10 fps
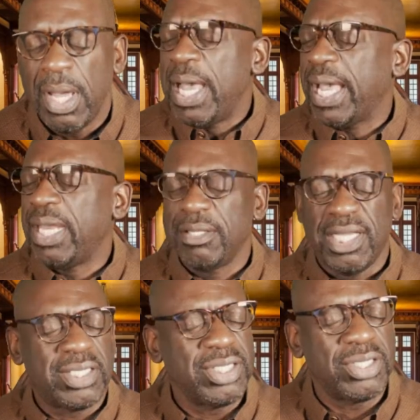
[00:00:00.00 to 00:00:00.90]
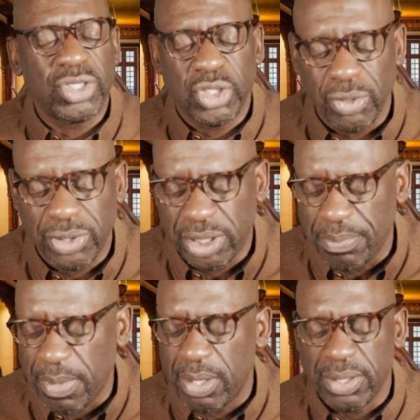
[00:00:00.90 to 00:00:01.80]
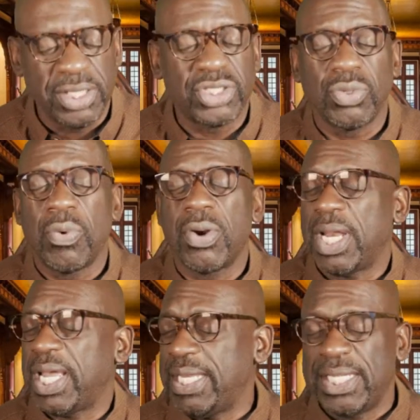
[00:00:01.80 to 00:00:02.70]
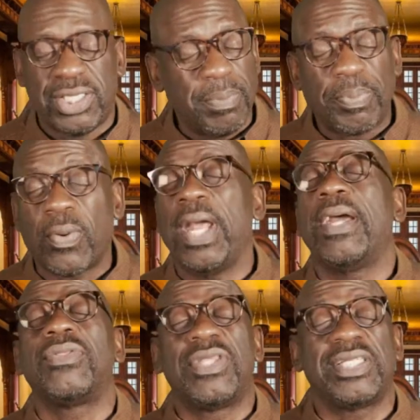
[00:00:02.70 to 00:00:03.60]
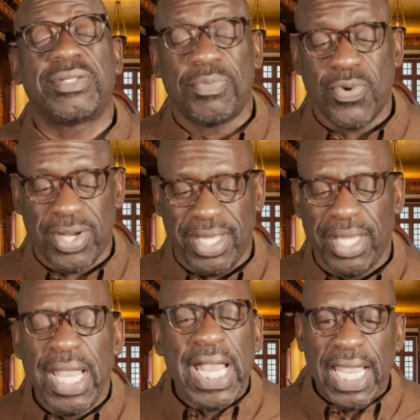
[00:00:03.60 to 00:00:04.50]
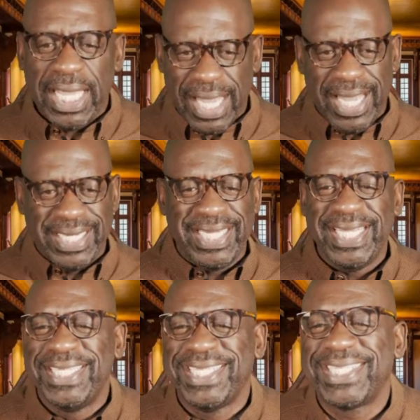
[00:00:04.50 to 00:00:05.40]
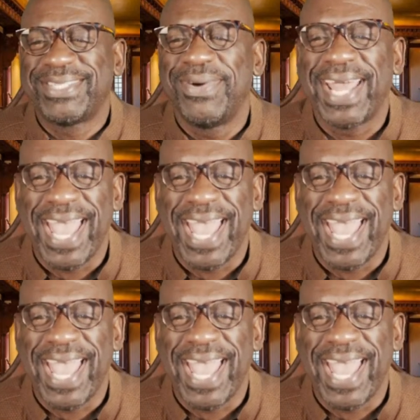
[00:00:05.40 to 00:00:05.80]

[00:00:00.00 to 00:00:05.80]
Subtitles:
I got to get to the church tomorrow. There's a word. I got to get to prayer this morning. And God did just what I